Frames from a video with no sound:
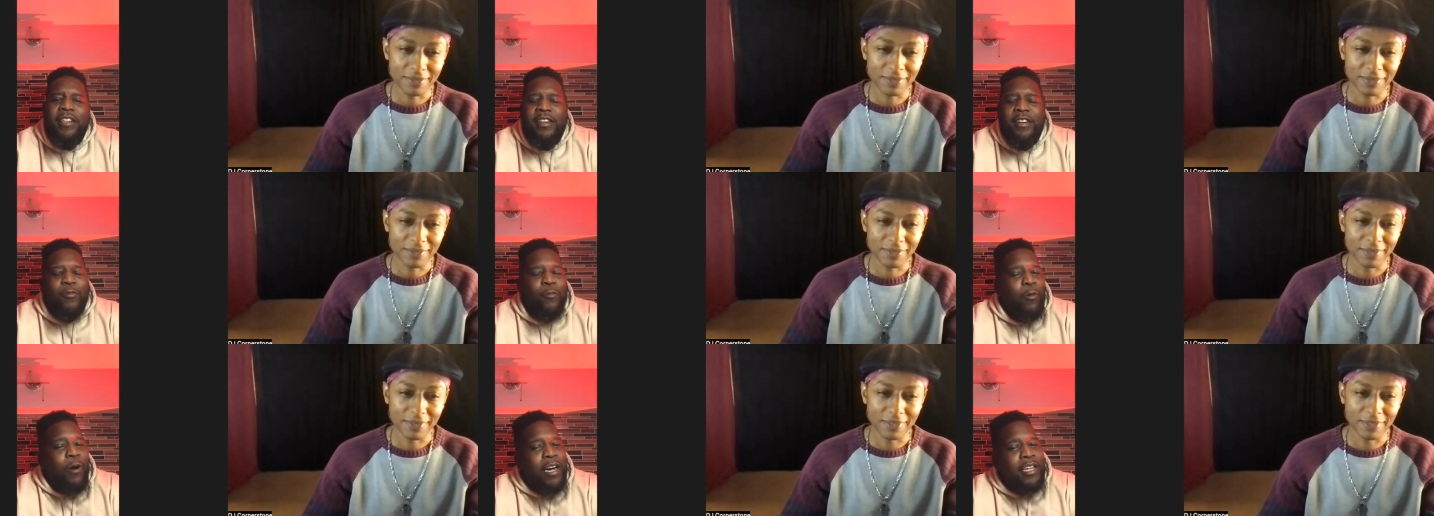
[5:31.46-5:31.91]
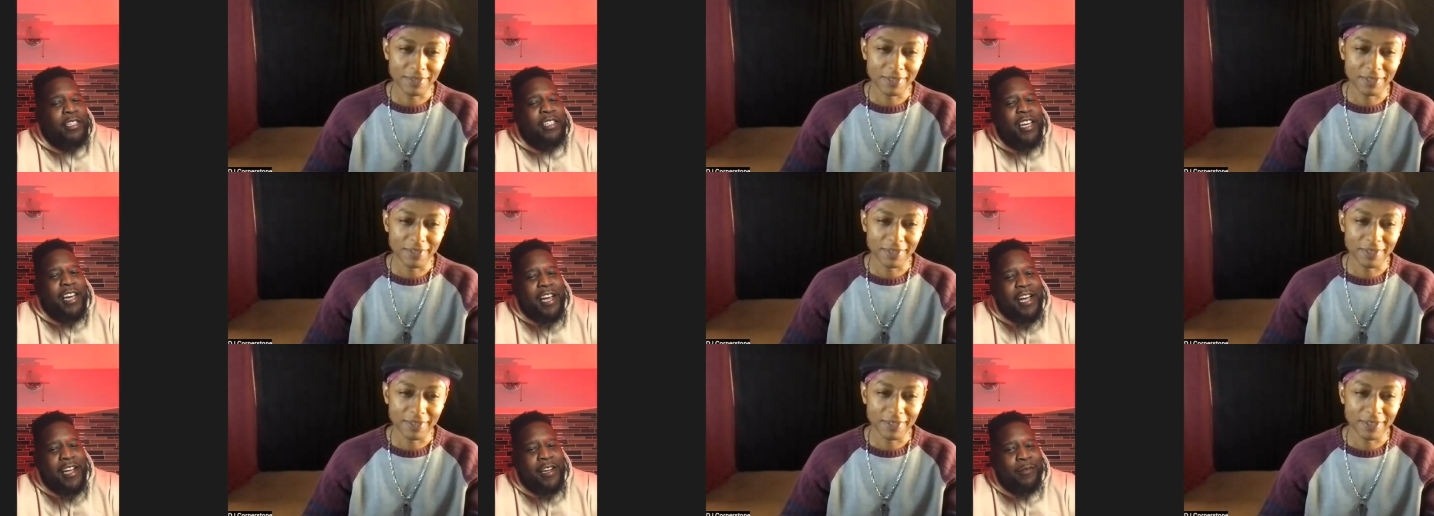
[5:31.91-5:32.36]
Speaker 1: one
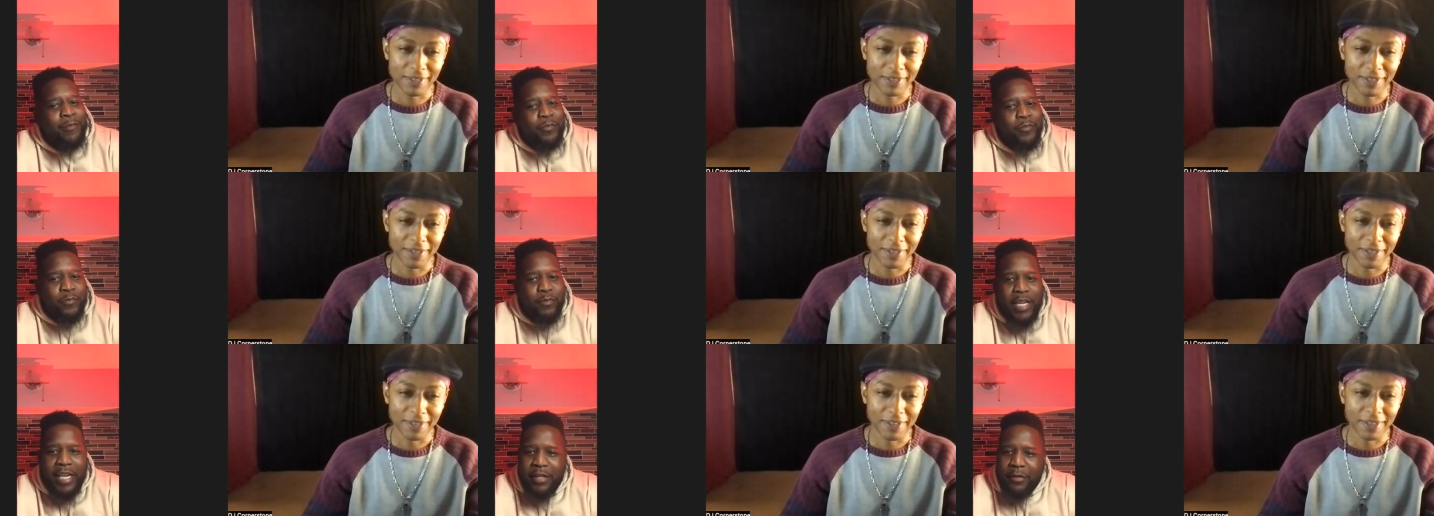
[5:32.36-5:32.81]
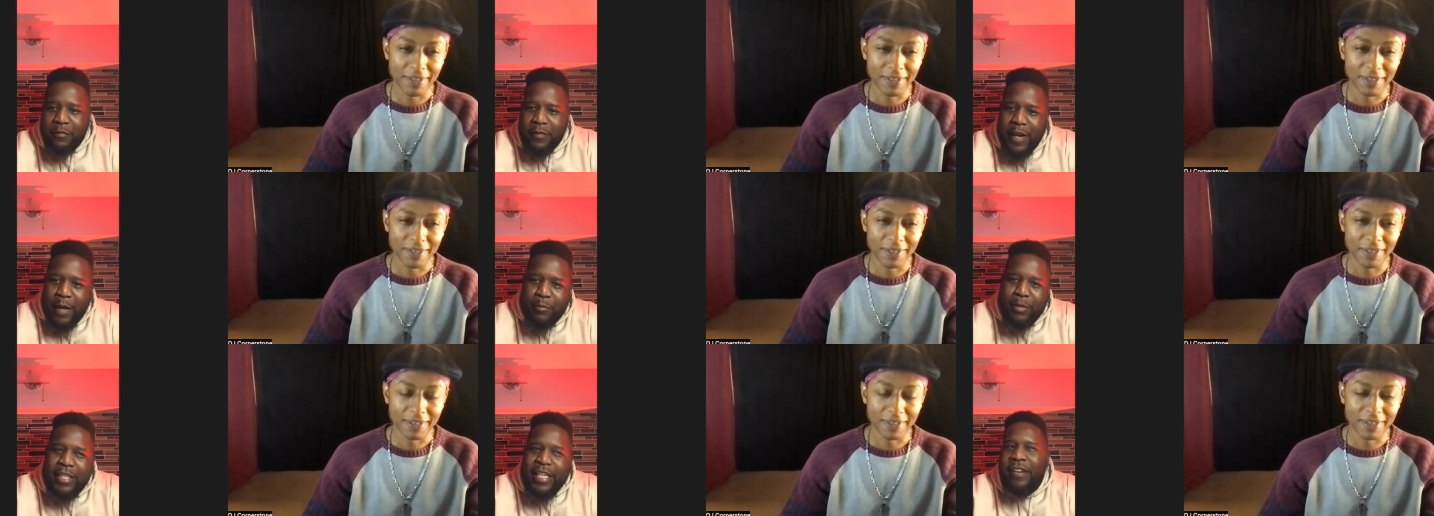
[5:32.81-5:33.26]
day we had a
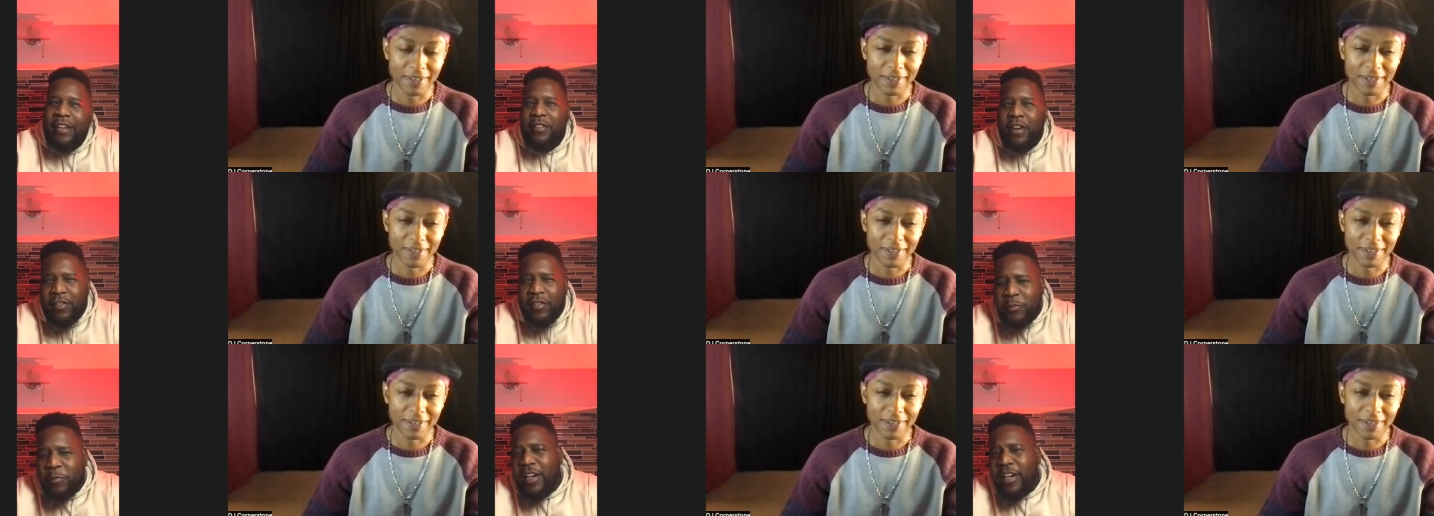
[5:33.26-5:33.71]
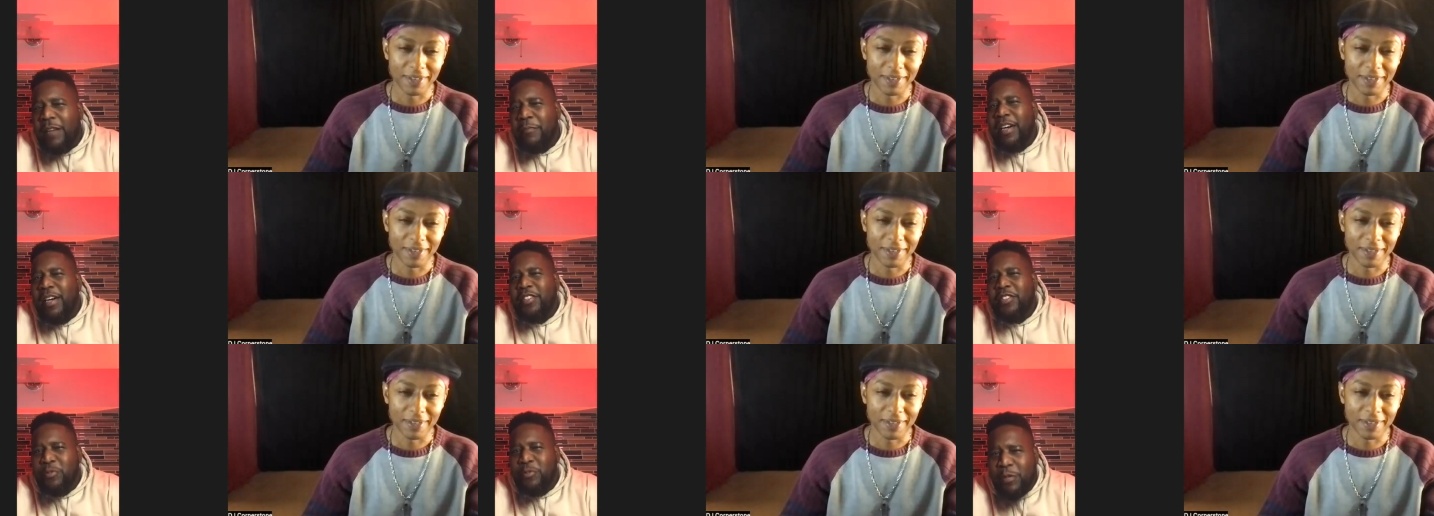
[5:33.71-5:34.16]
family gathering. I was probably
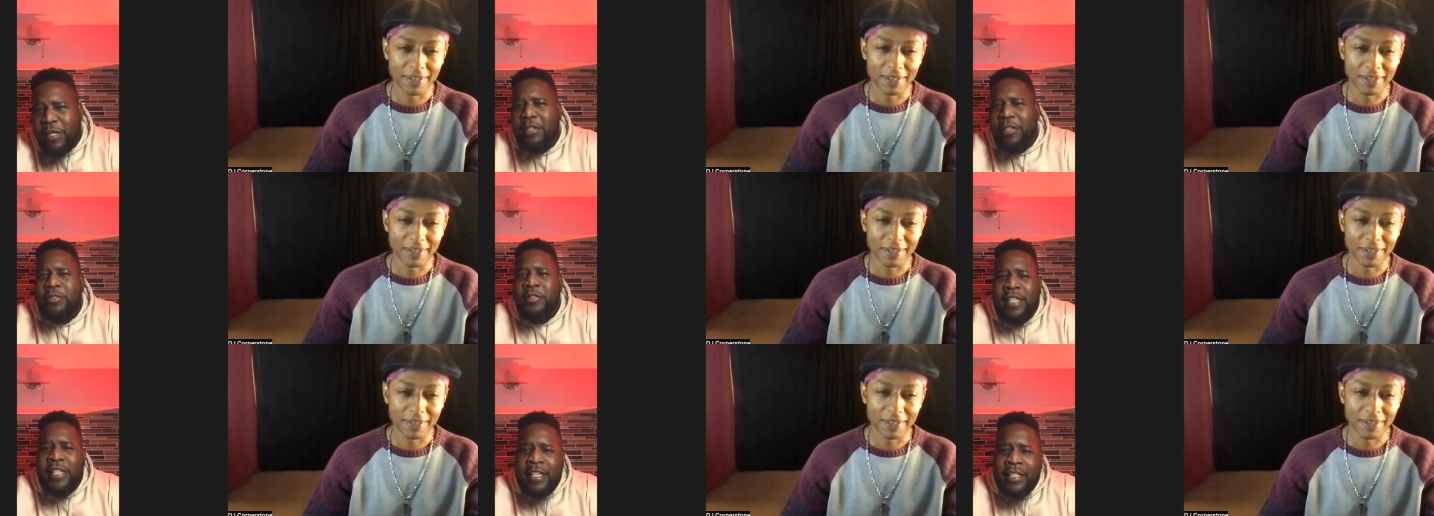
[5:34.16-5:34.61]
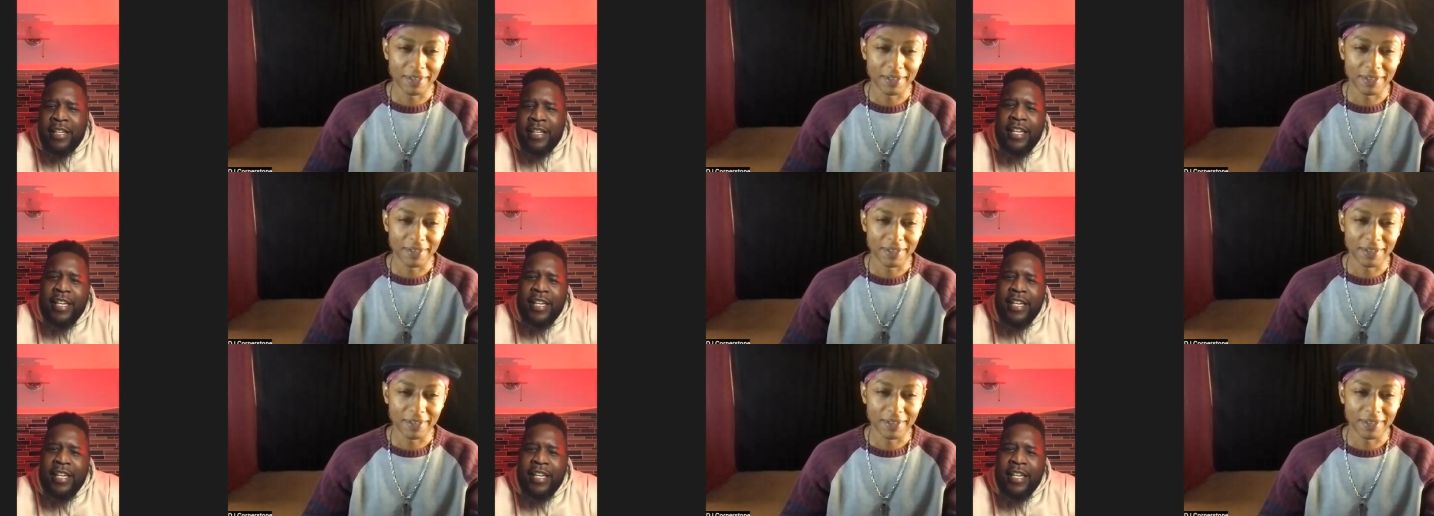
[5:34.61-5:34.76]
about twelve then.